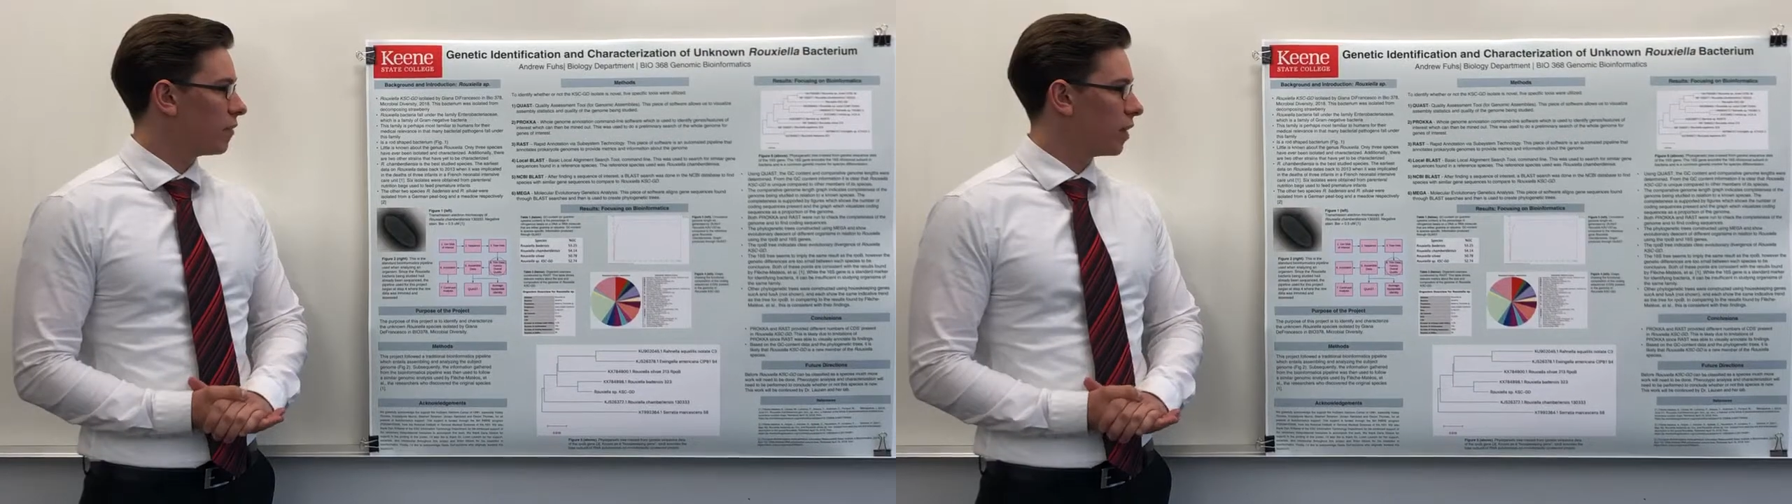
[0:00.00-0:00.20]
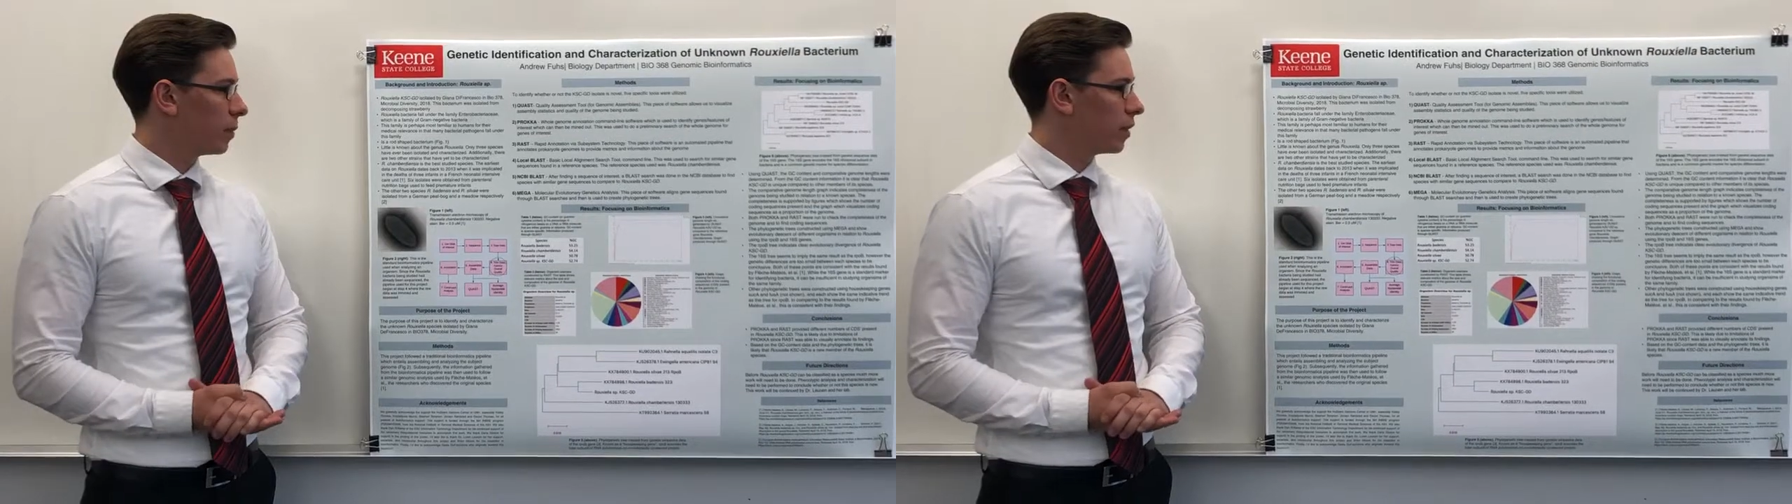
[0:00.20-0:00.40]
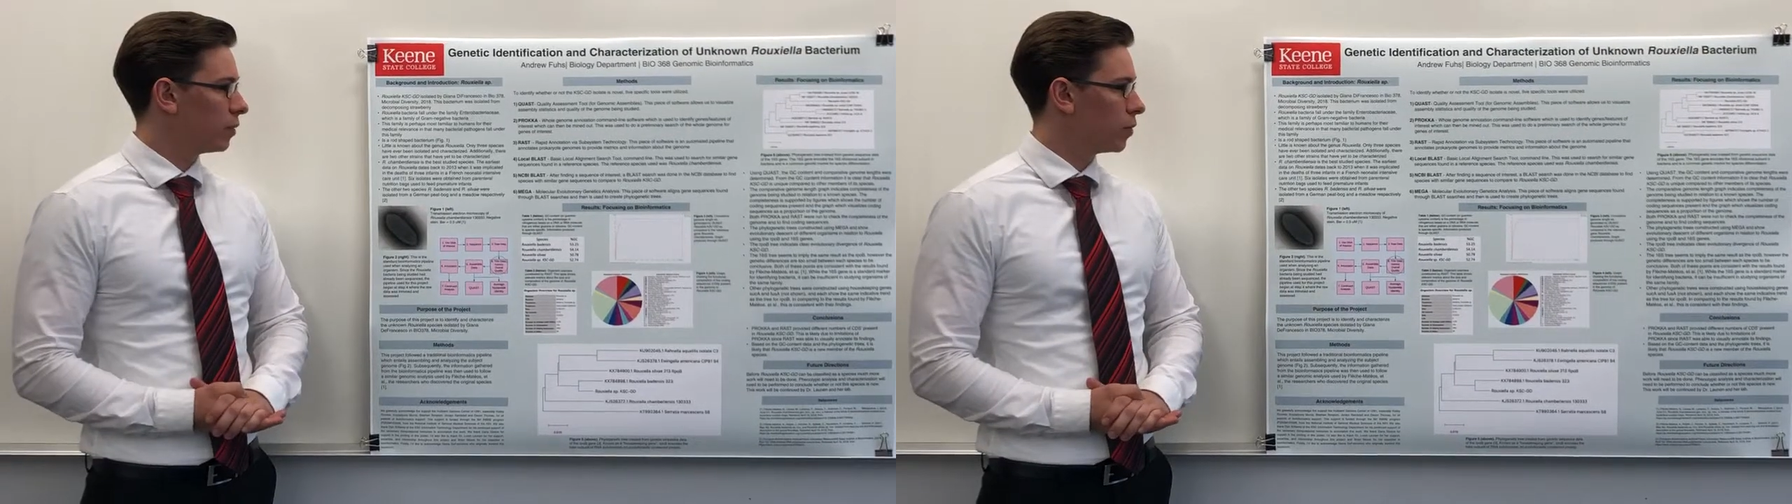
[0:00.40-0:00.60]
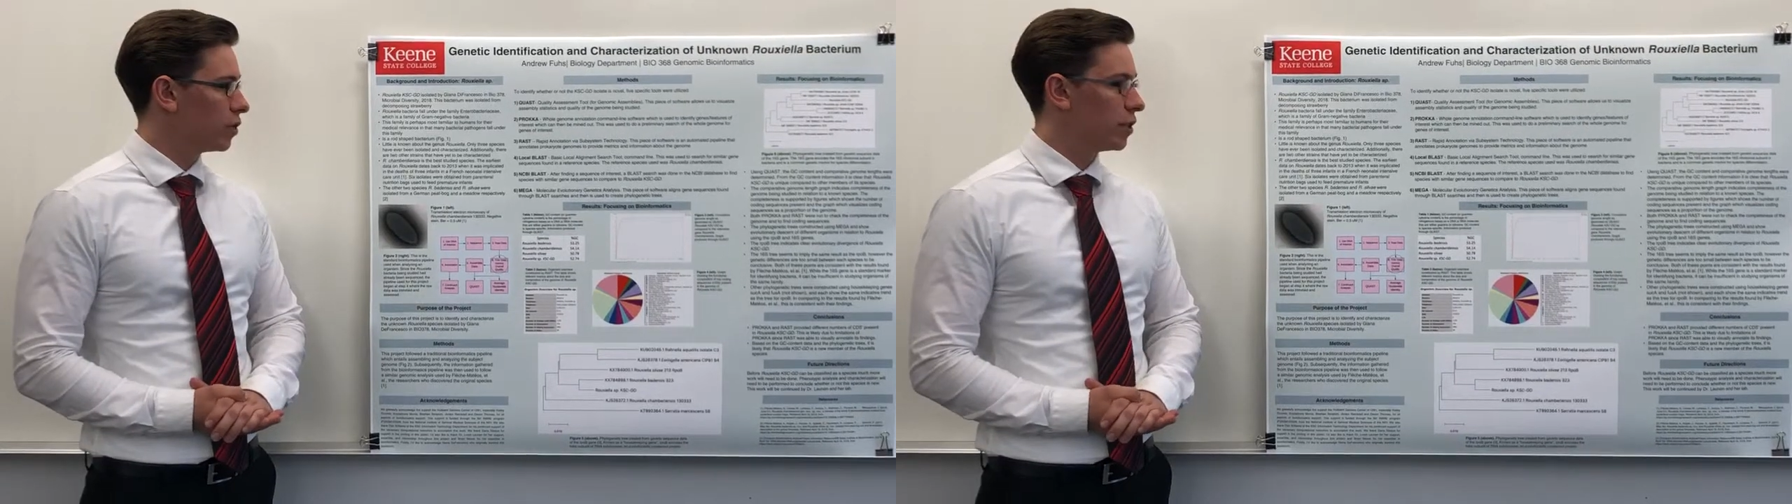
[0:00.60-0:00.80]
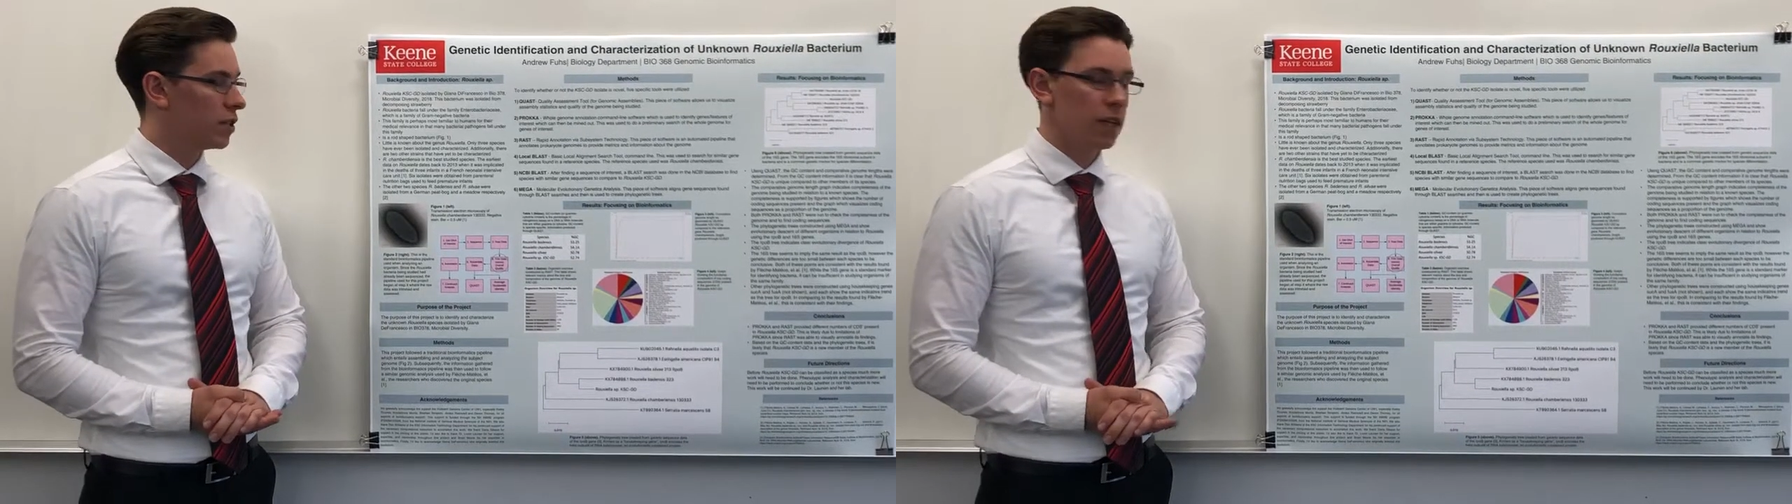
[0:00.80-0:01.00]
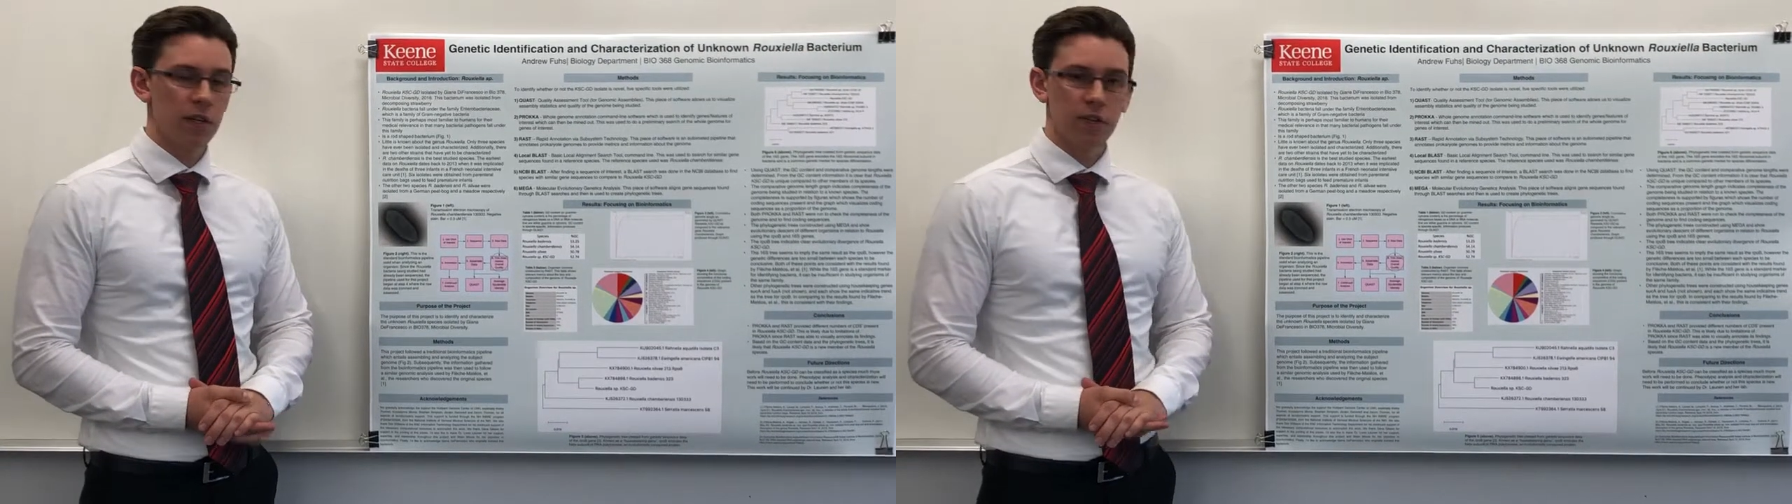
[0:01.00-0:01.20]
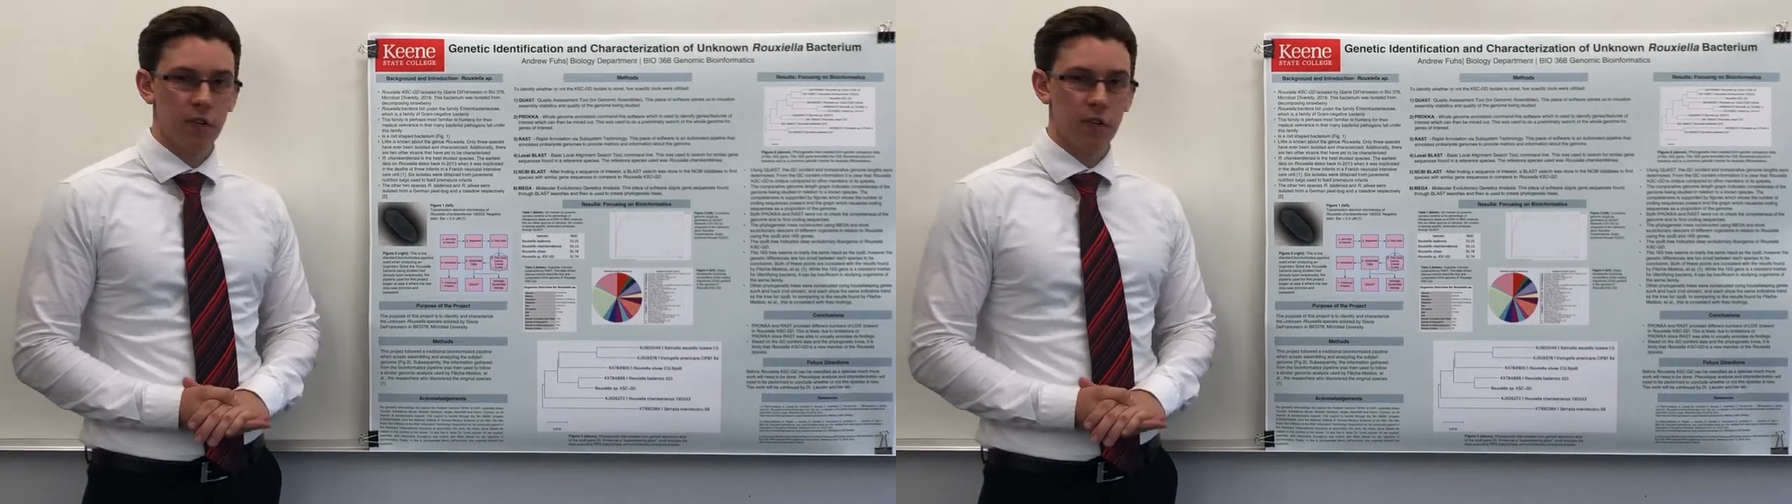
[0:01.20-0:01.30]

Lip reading: family, which is a